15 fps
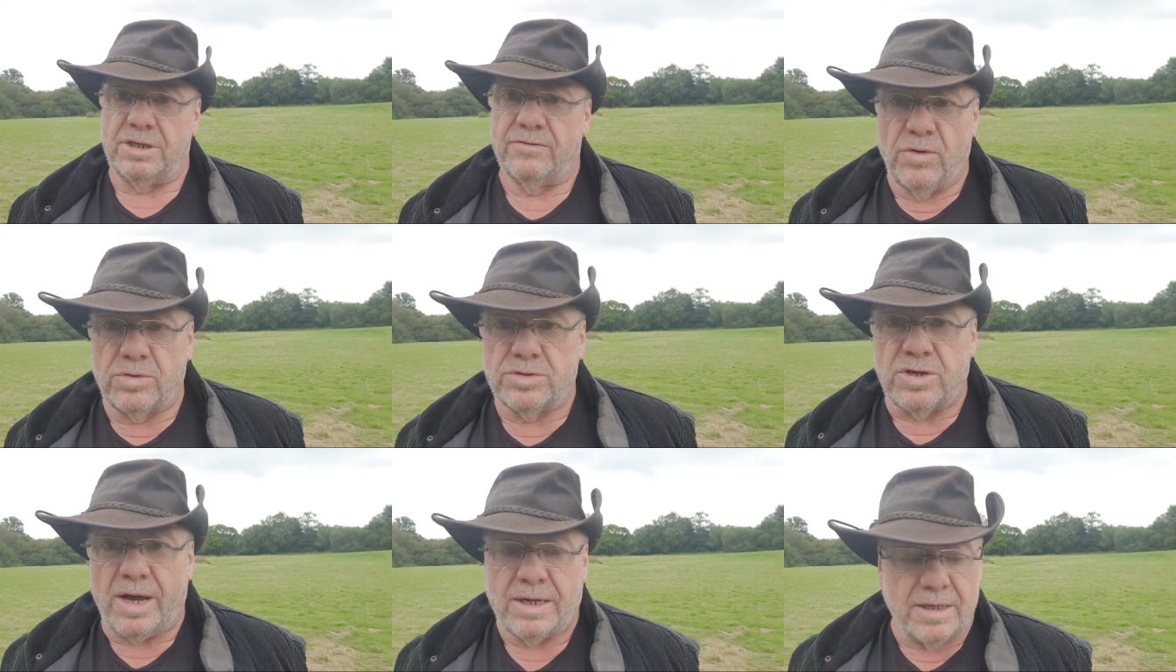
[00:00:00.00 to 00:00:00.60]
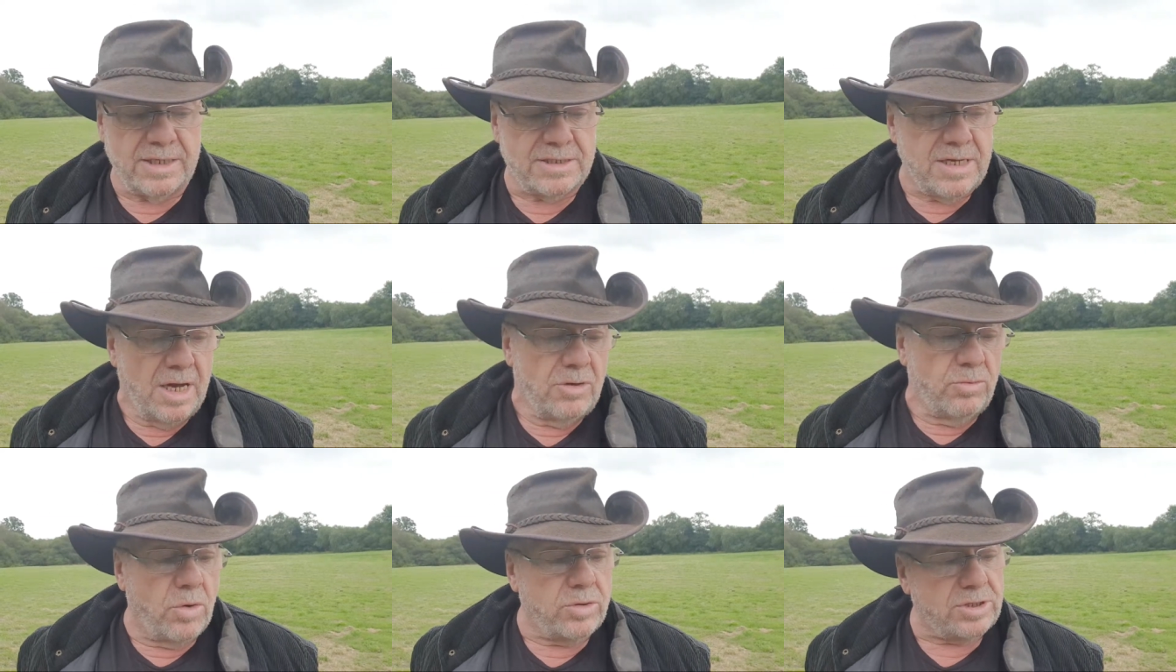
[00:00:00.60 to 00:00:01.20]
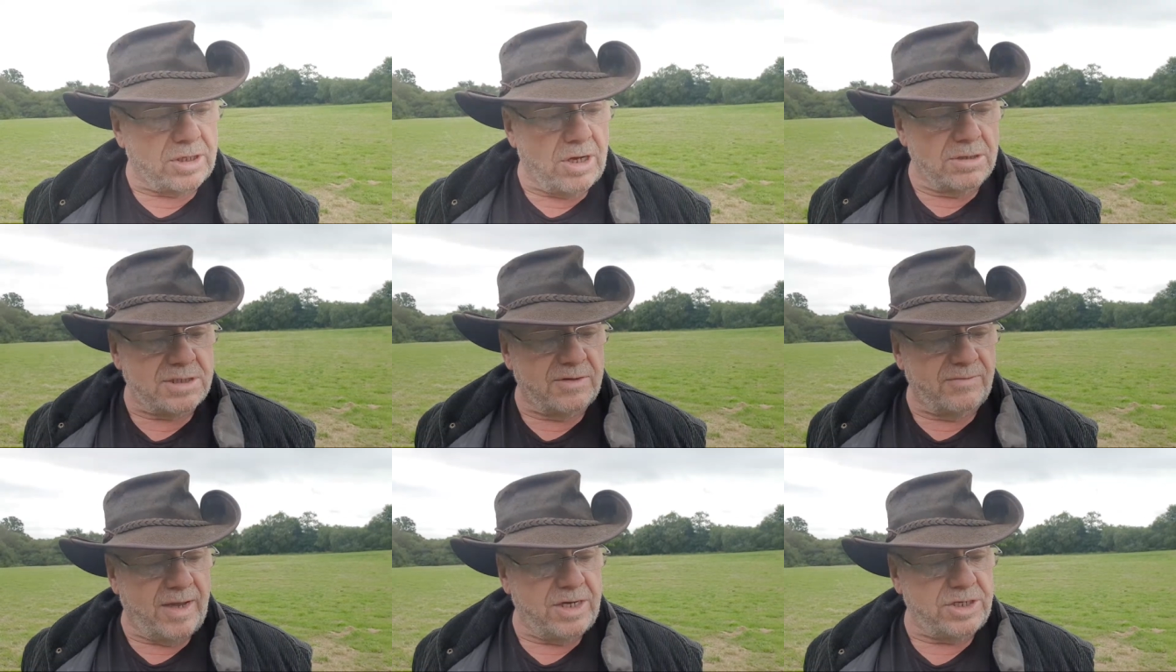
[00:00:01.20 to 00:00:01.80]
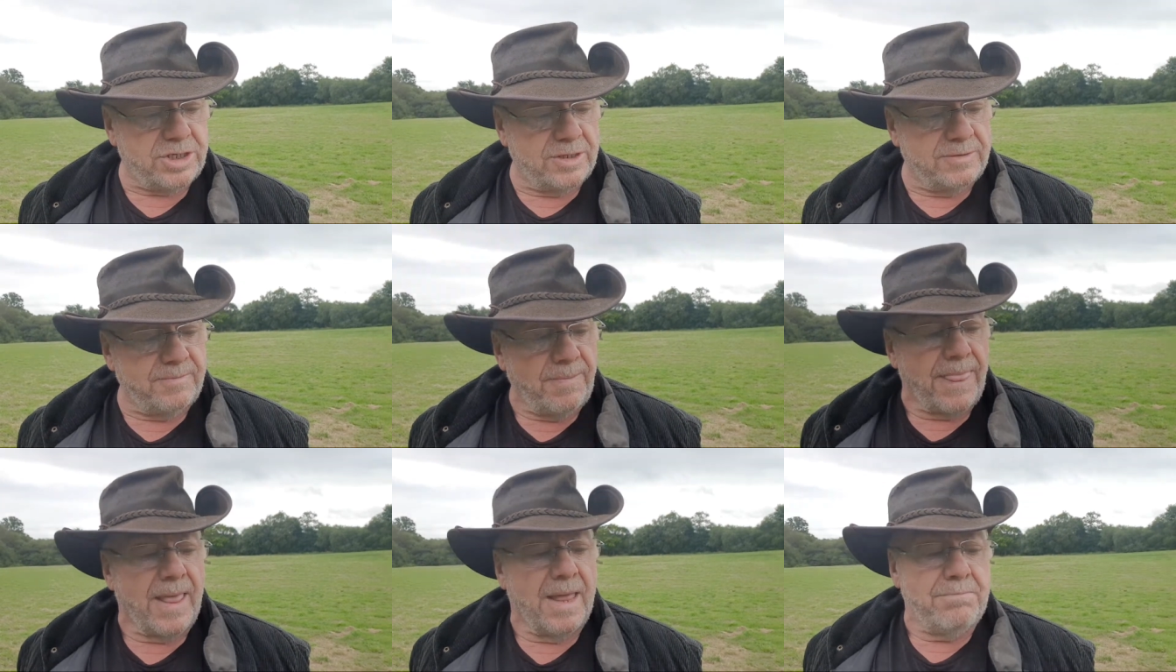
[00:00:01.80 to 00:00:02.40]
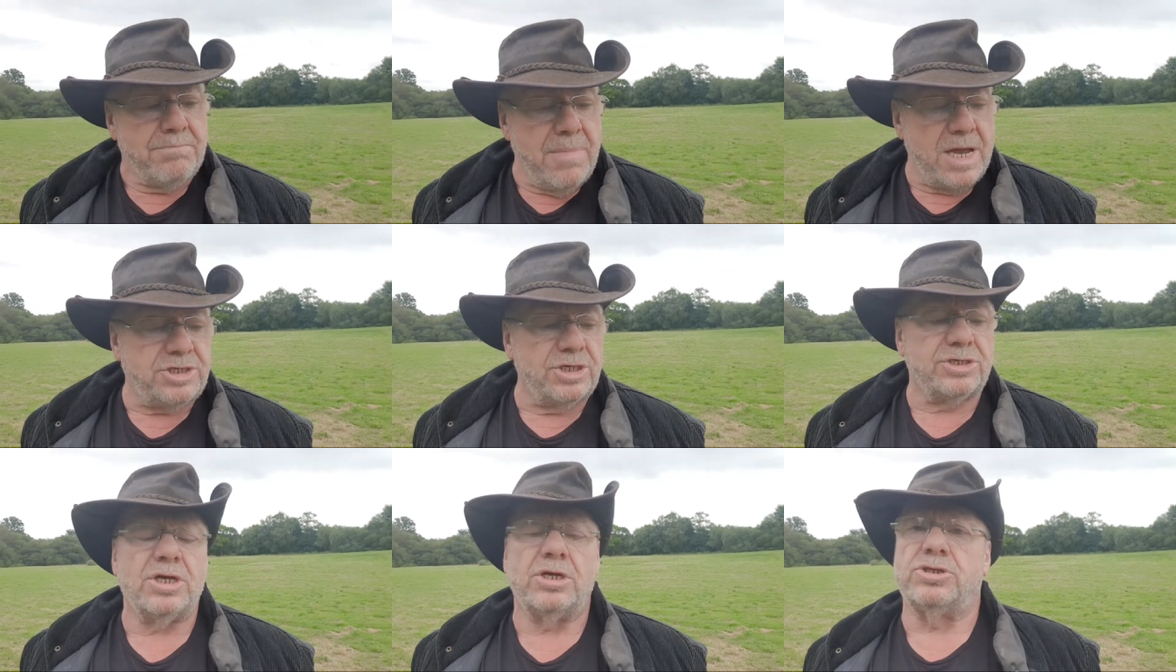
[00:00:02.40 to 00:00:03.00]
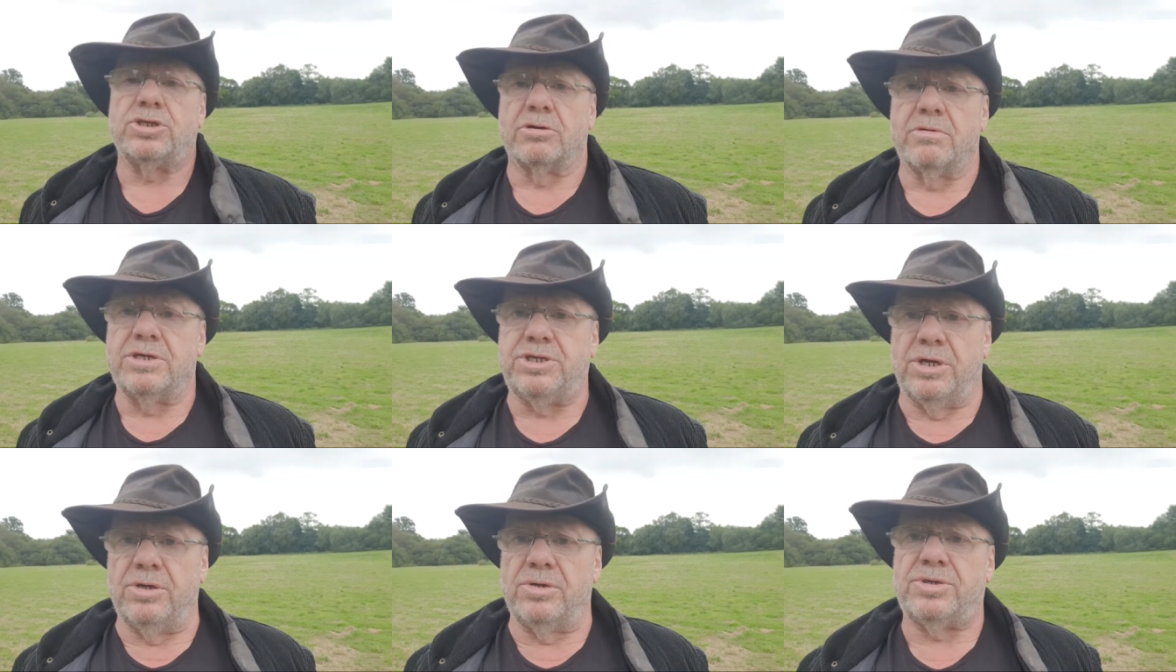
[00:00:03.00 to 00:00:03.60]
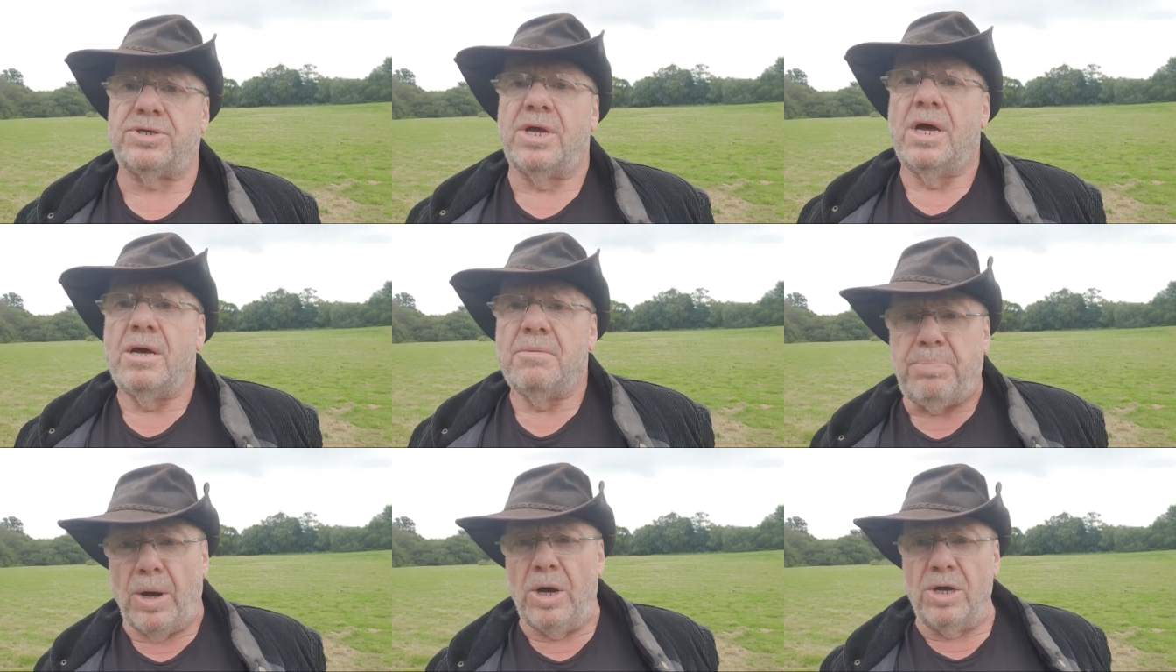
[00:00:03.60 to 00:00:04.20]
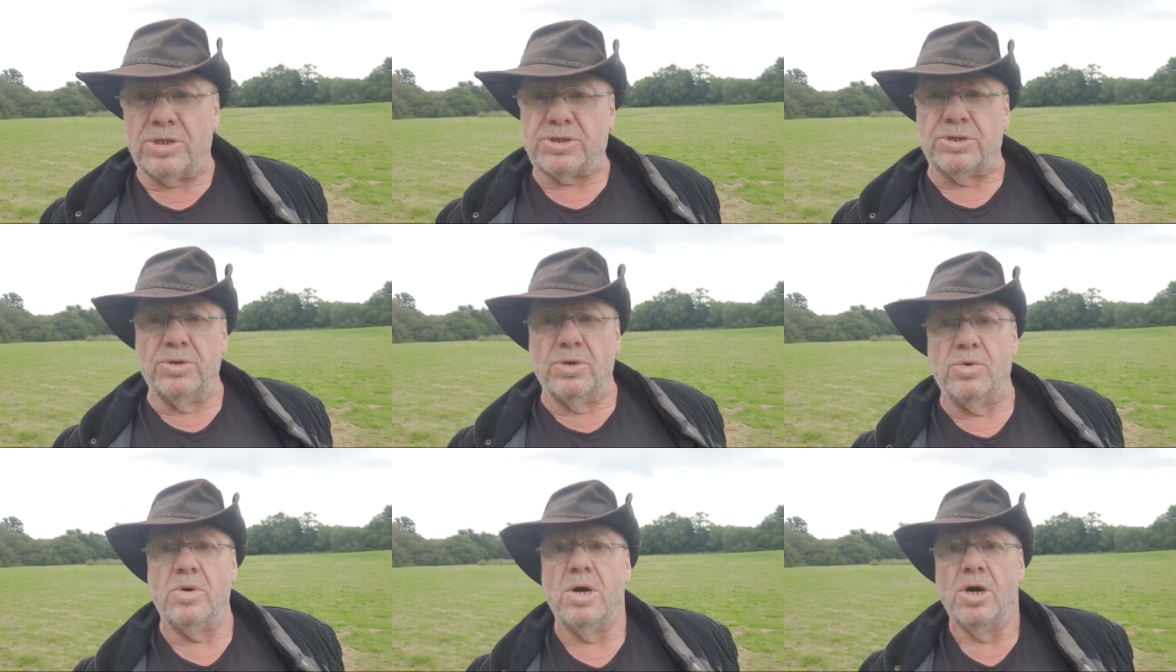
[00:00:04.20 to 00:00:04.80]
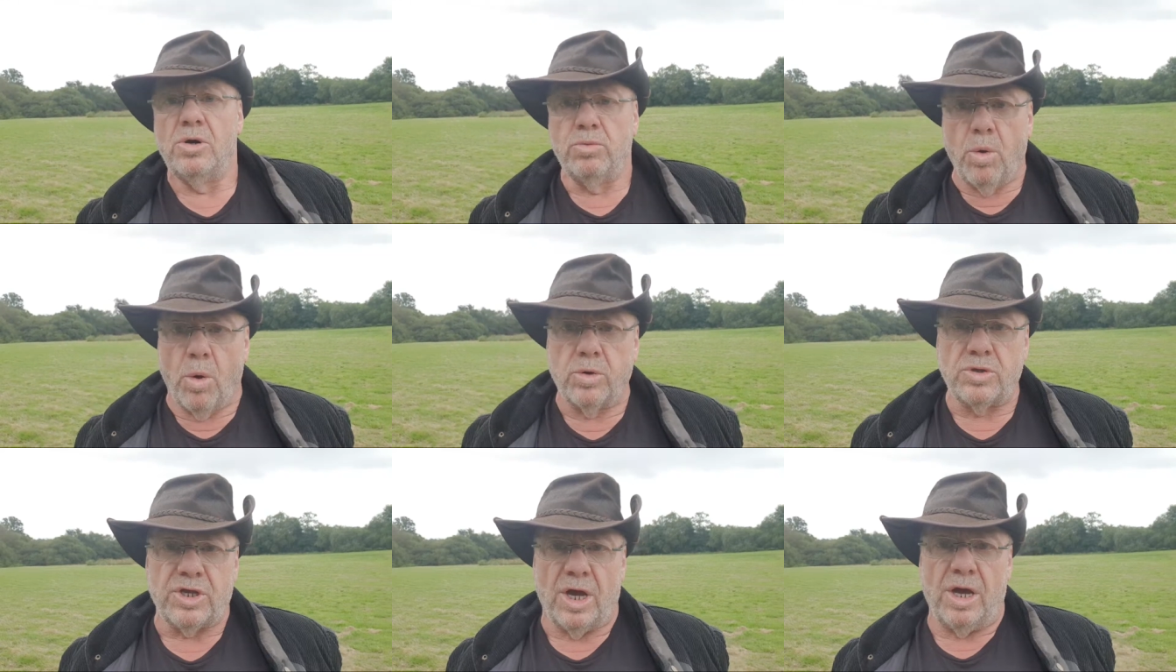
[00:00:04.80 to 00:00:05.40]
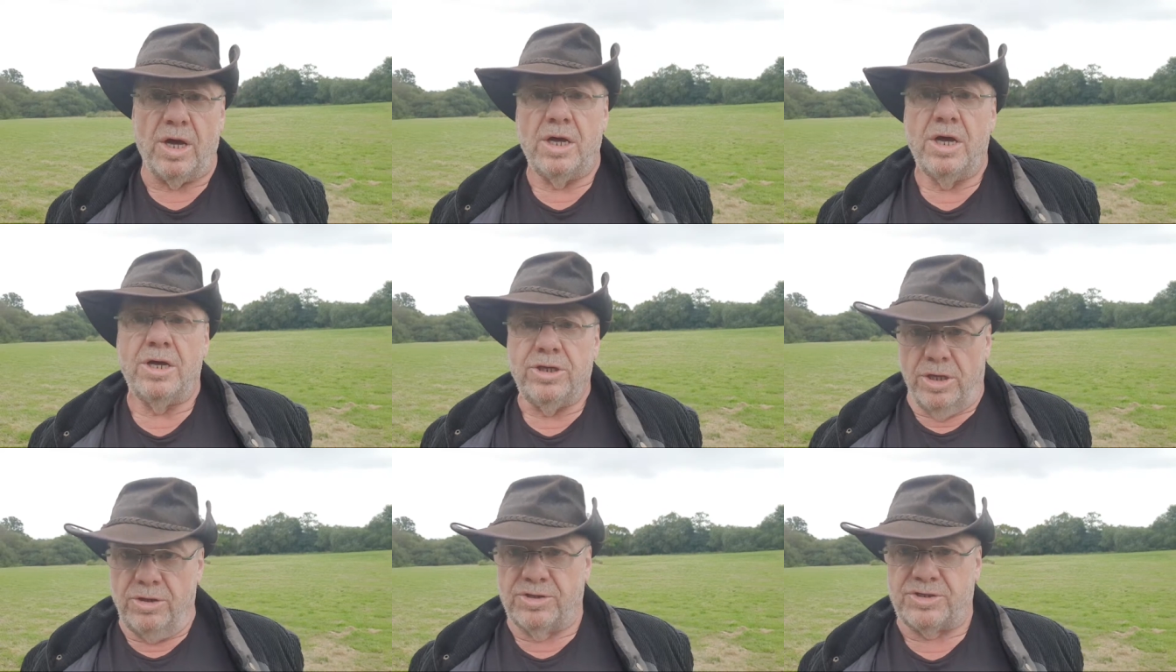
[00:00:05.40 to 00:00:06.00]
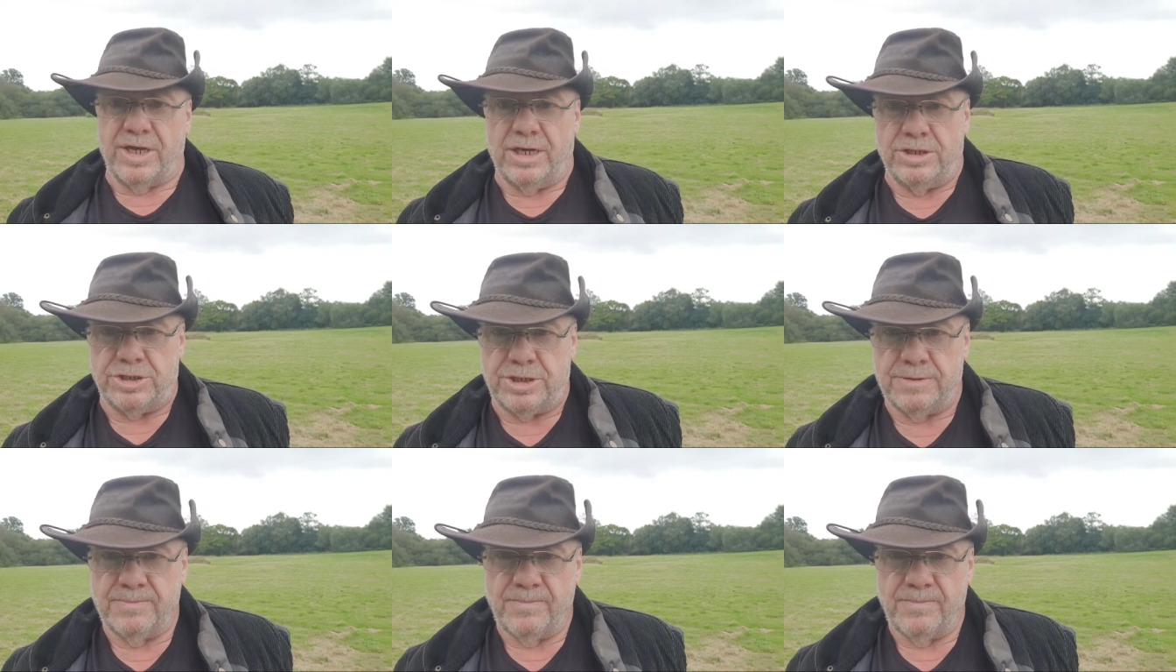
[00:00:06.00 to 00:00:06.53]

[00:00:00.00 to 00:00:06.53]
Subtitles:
The full title is Water Conservation Measures to Reduce Personal Water Usage.